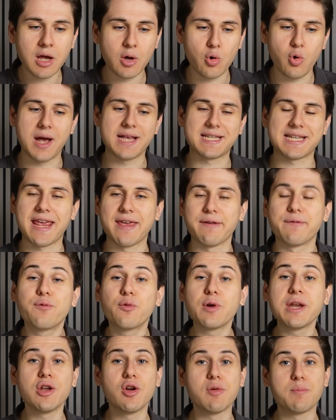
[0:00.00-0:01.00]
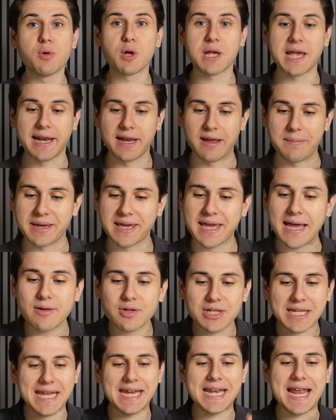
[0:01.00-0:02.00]
who has a free NotebookLM
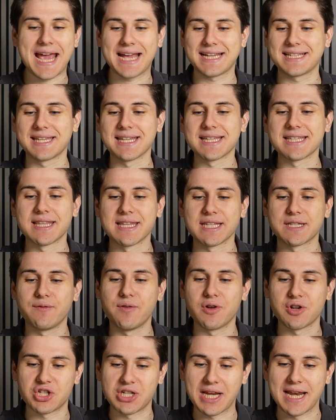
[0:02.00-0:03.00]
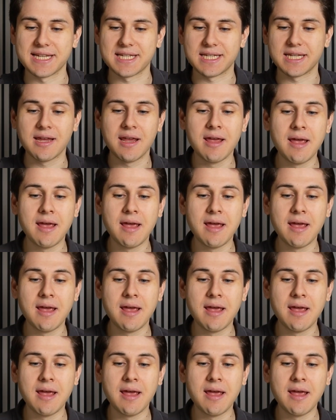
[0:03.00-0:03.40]
account can access this functionality.